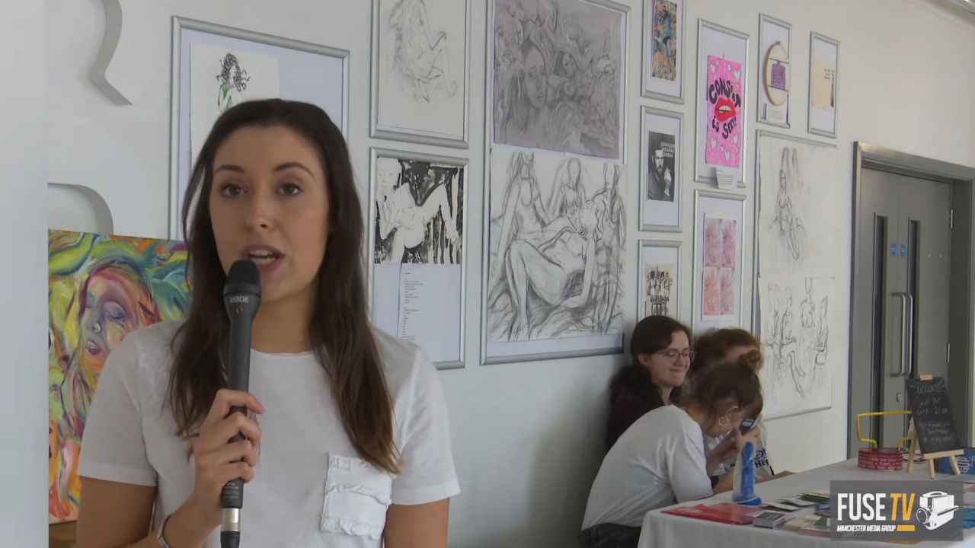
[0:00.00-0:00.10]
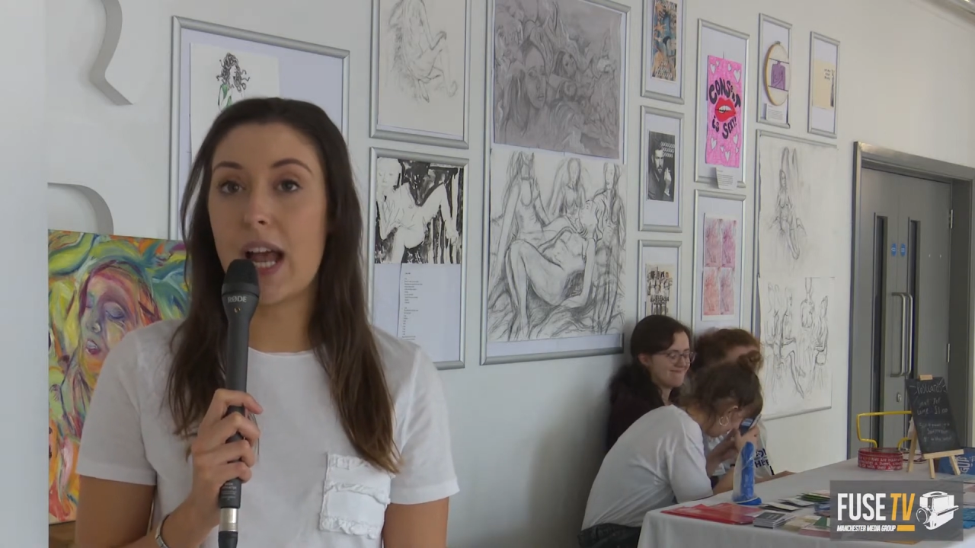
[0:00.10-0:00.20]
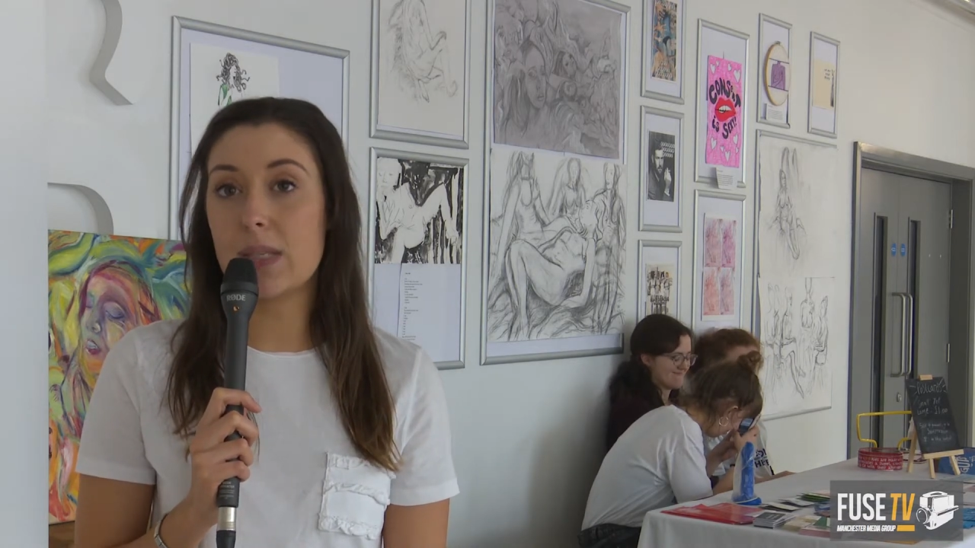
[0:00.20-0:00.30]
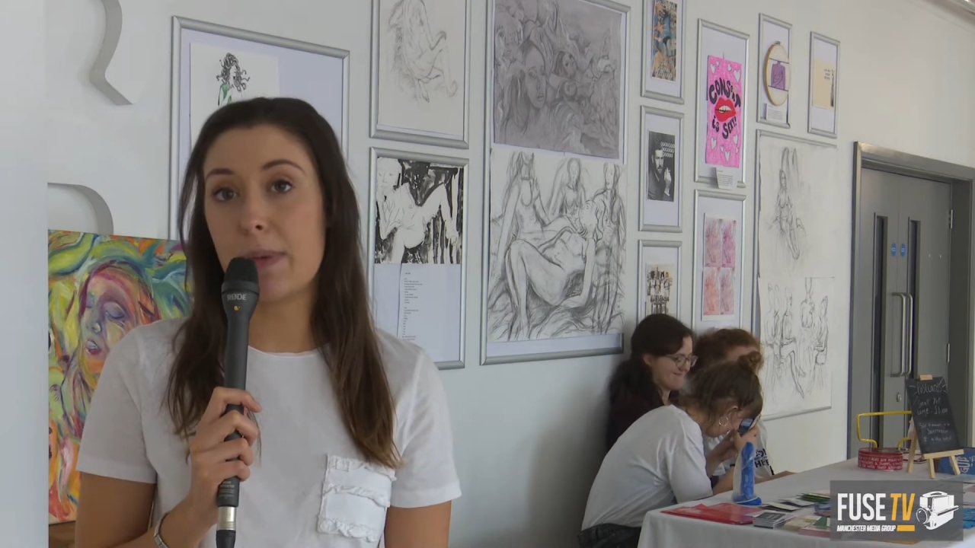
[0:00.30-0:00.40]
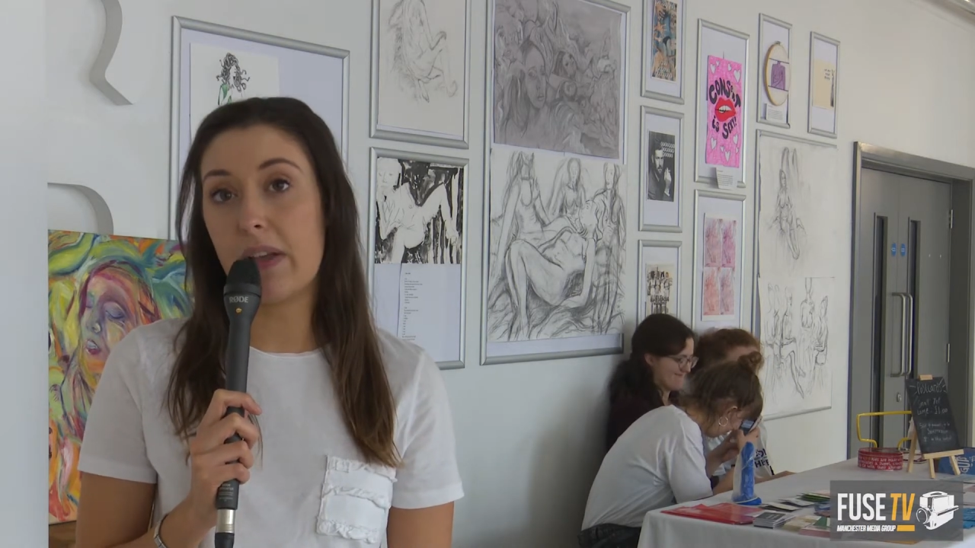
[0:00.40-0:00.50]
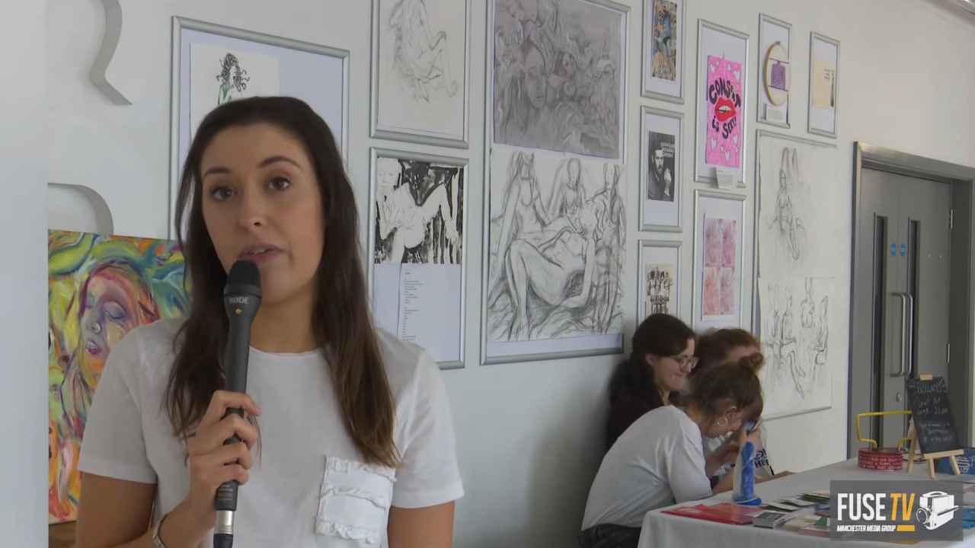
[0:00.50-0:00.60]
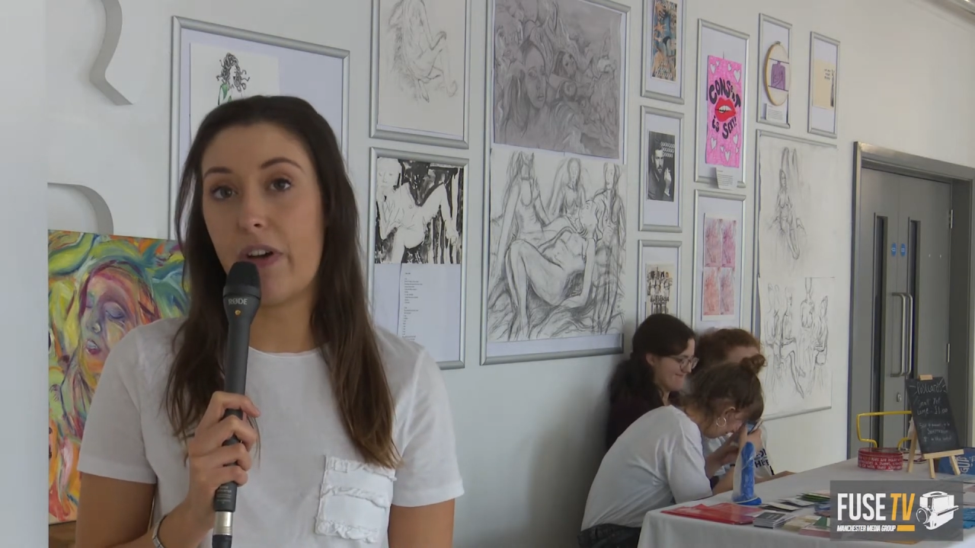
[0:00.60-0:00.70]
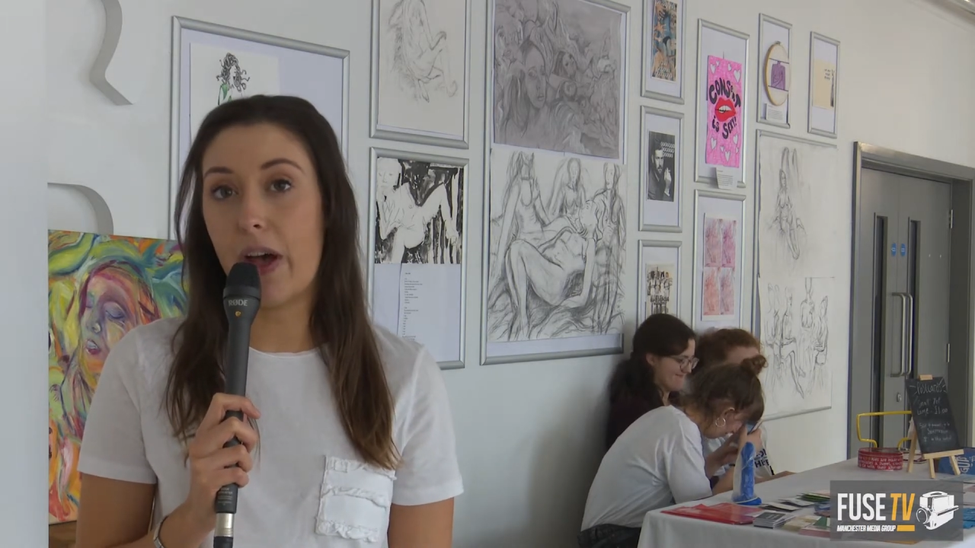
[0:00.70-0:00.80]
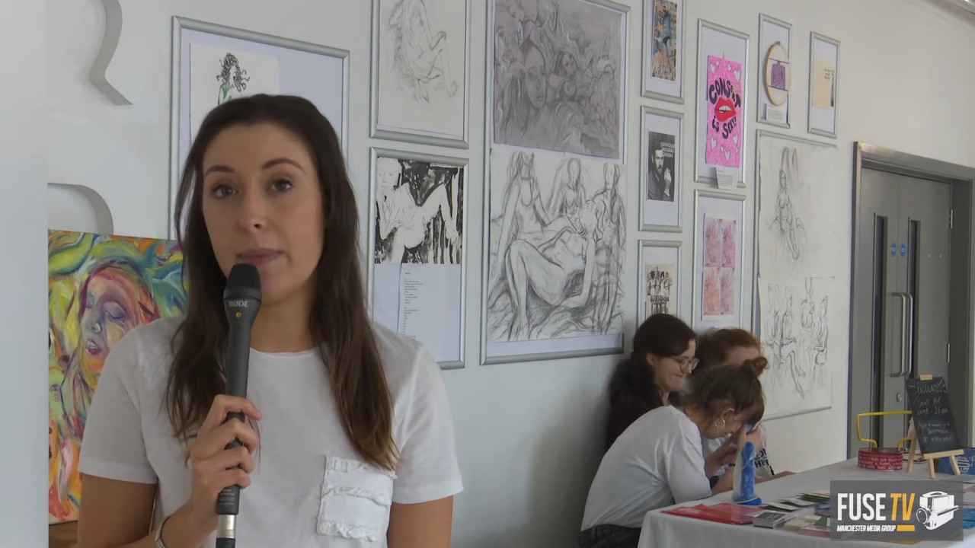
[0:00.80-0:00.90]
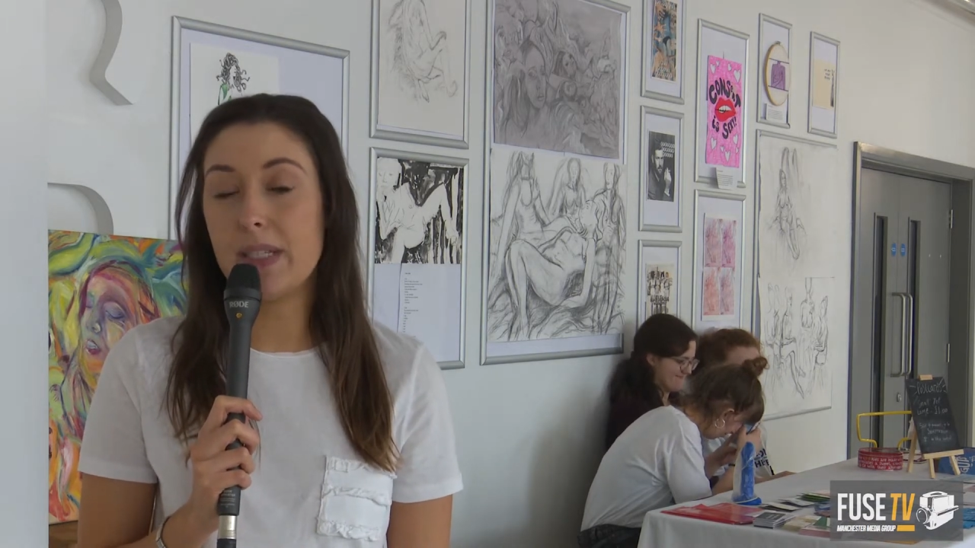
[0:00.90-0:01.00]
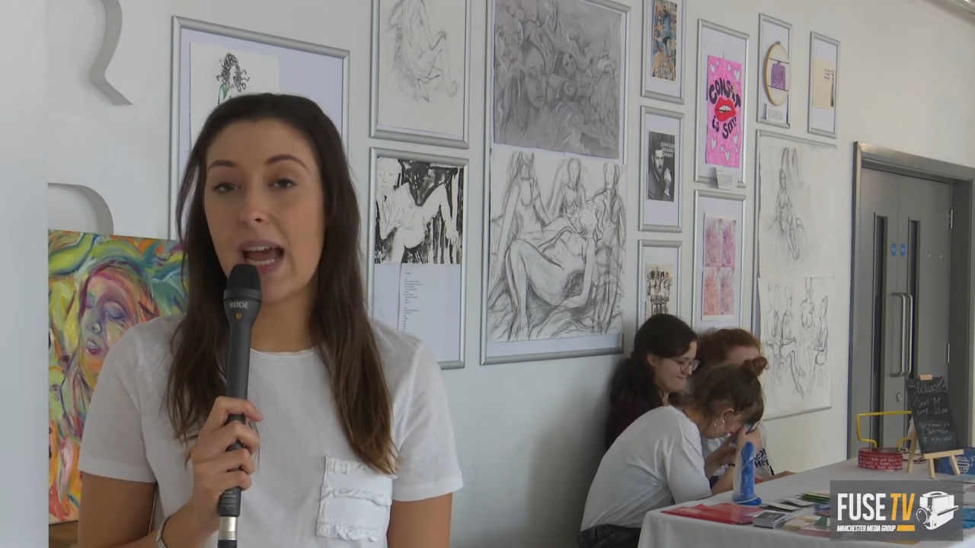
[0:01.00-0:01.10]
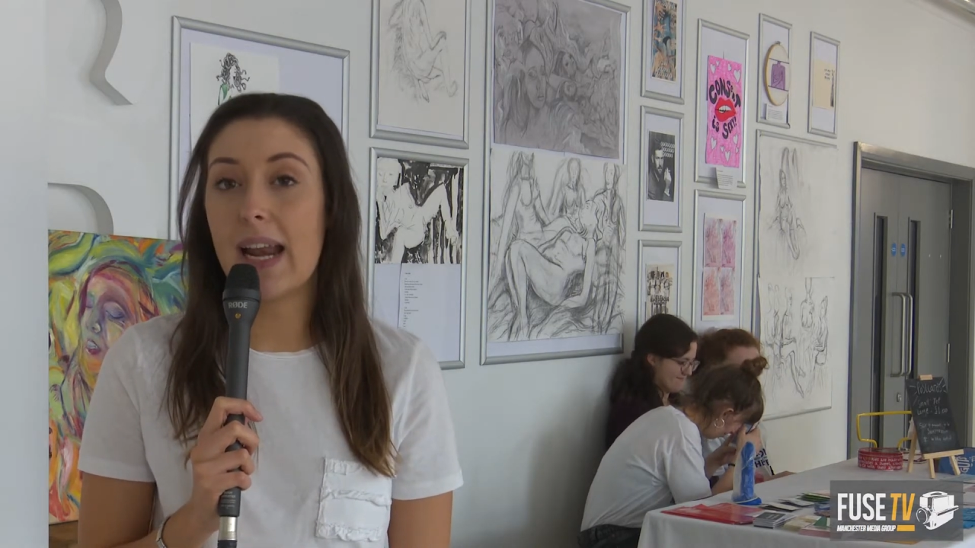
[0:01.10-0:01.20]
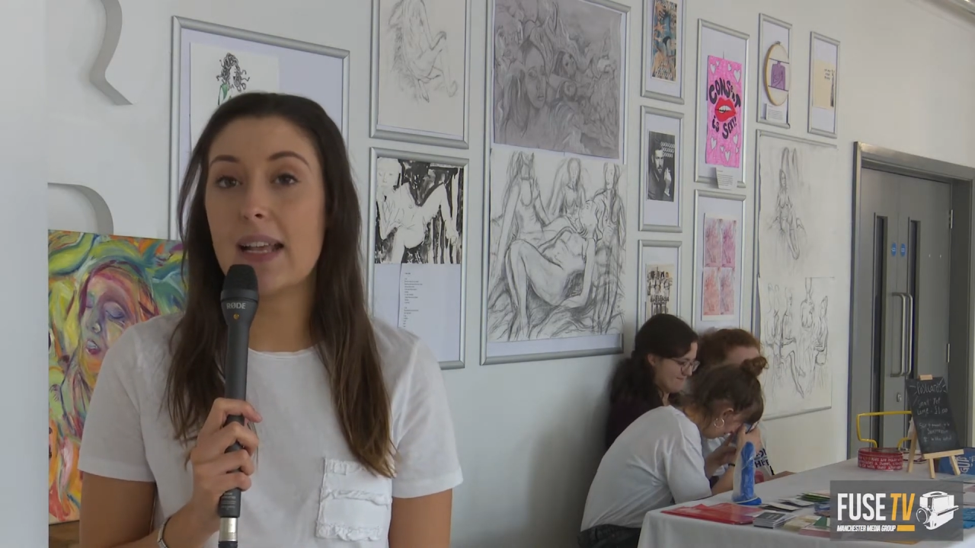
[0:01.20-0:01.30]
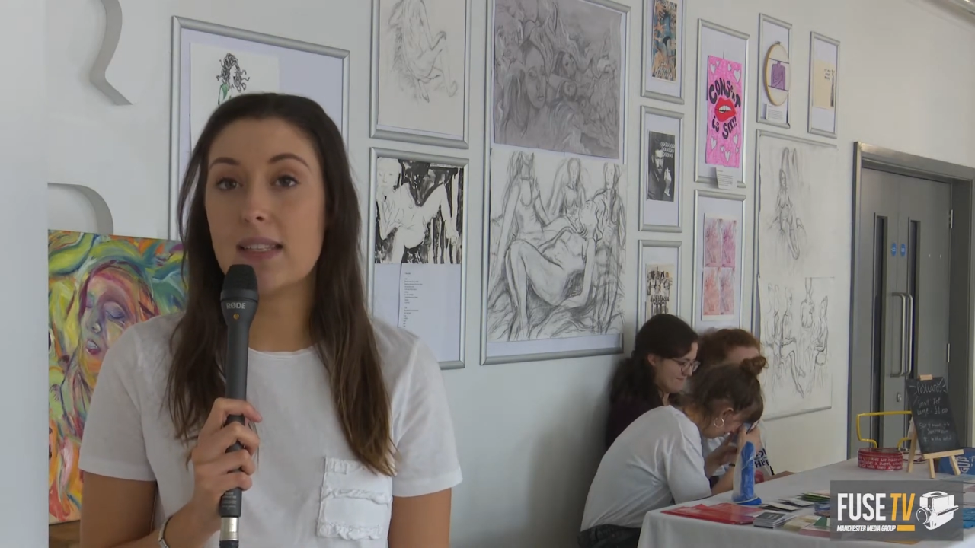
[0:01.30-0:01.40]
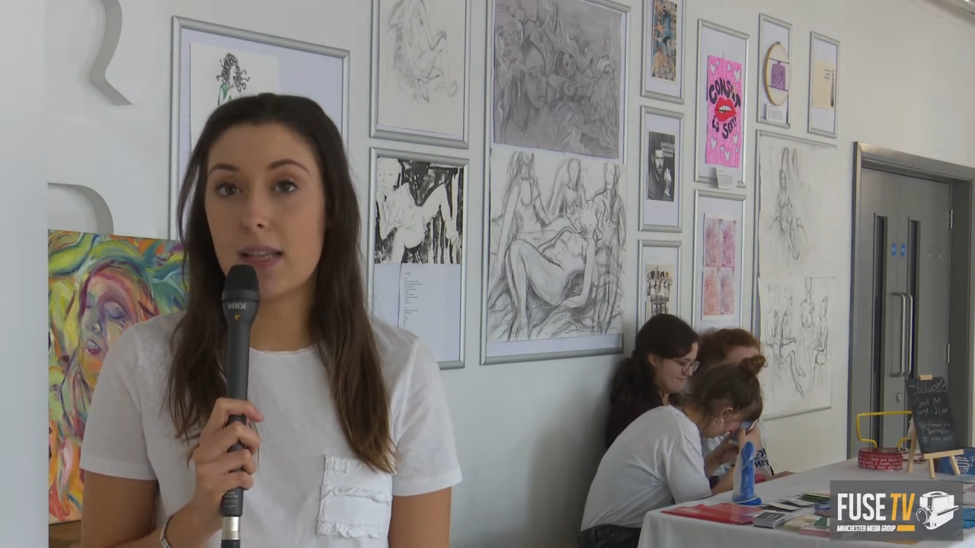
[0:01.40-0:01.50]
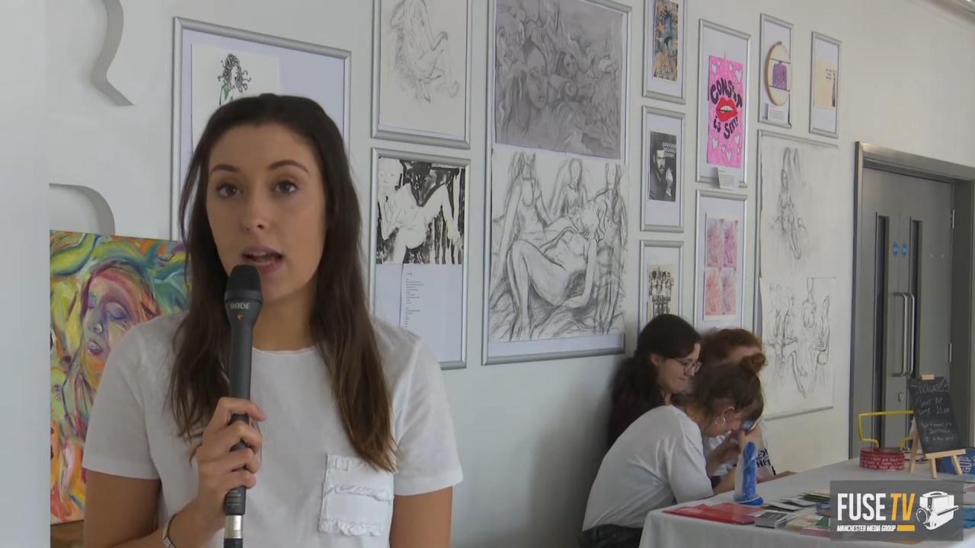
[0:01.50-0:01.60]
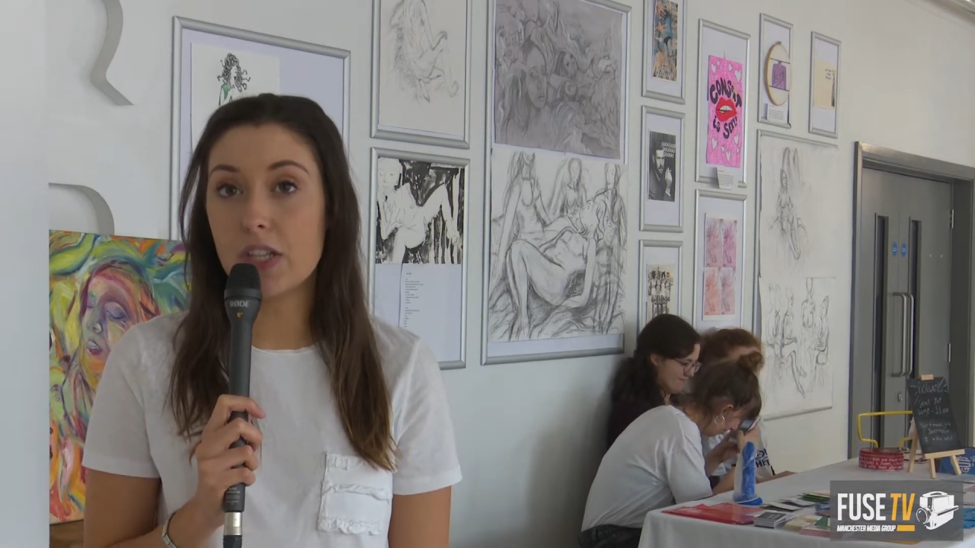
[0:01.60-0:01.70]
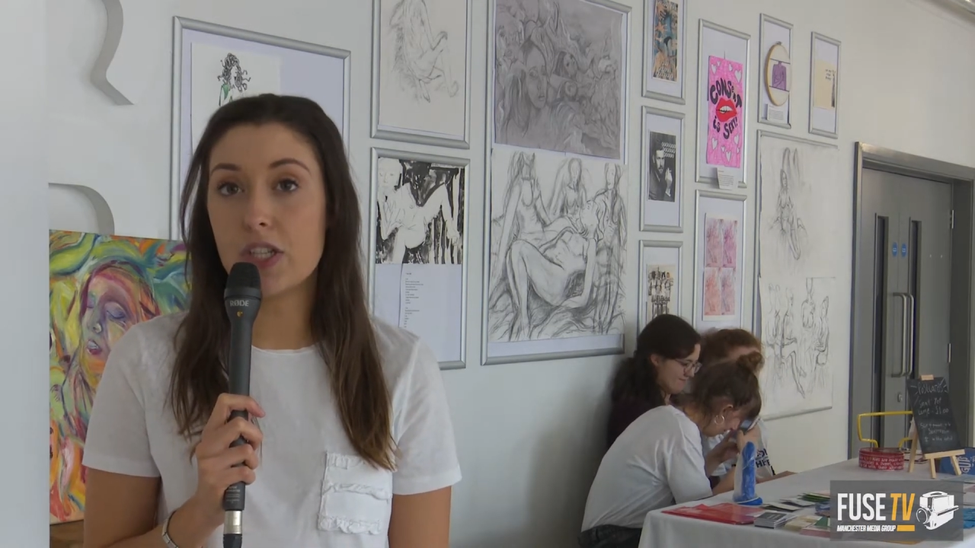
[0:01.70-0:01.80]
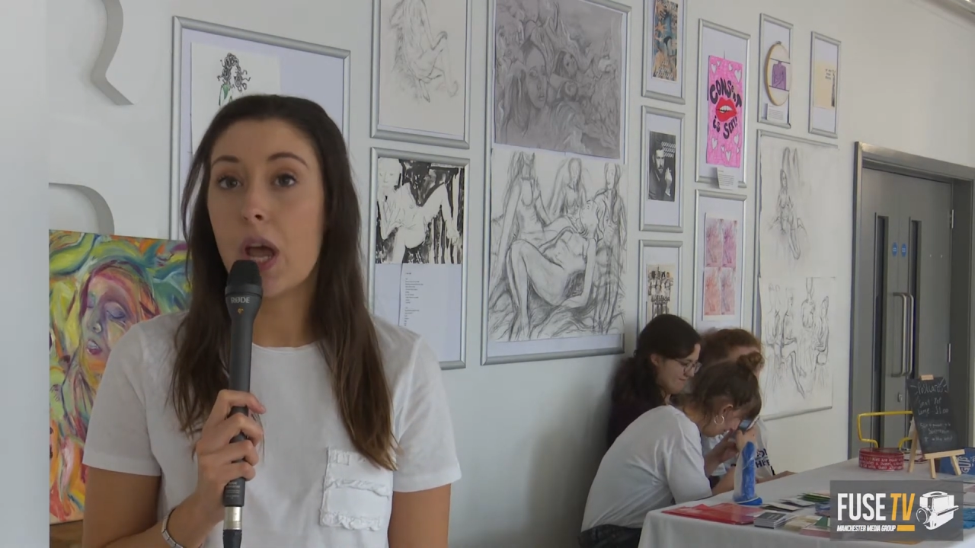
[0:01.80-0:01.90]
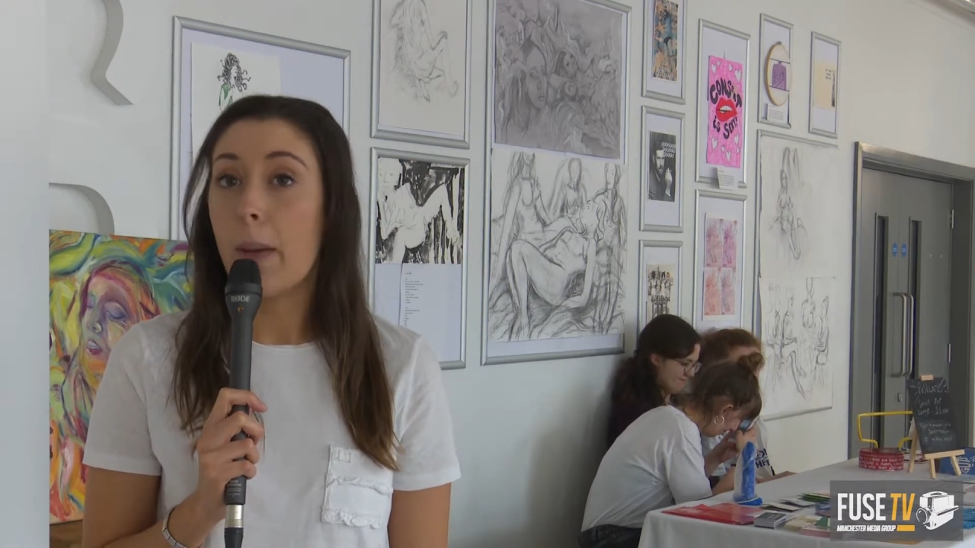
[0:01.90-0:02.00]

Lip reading: has been confirmed, and as such,